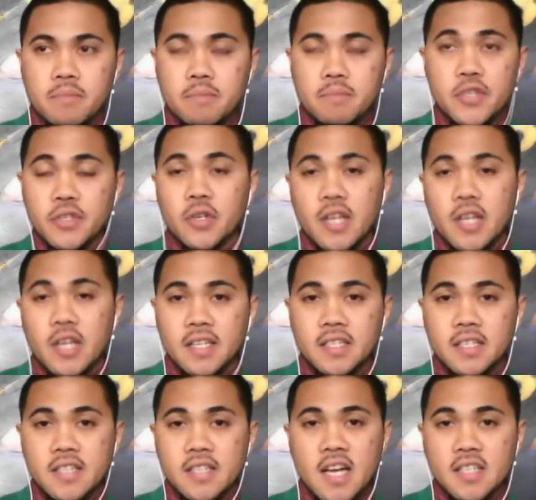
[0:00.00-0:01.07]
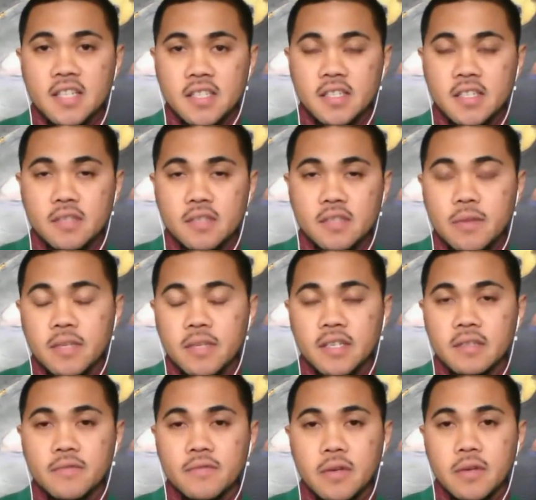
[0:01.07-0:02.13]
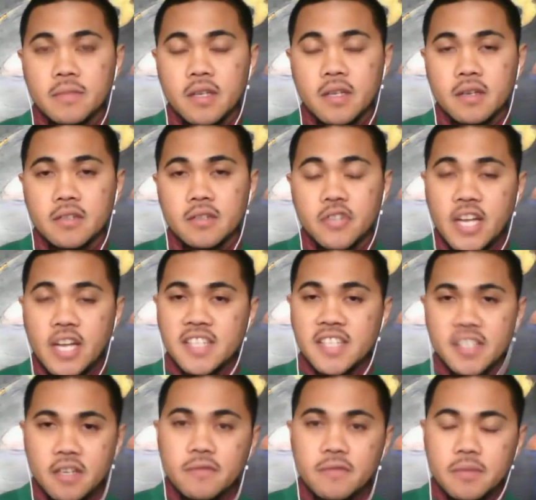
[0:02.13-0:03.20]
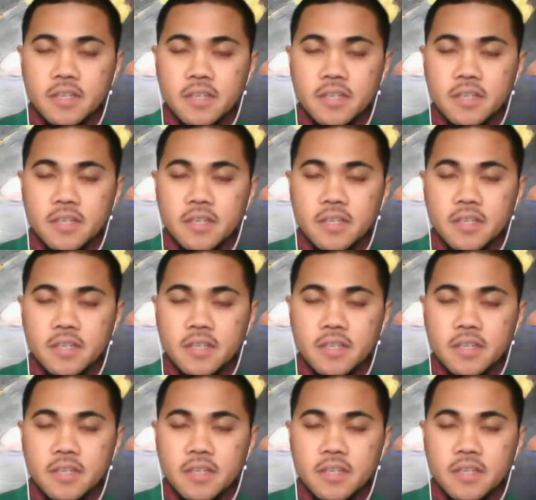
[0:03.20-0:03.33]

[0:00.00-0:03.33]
person collecting the taxes from the transient,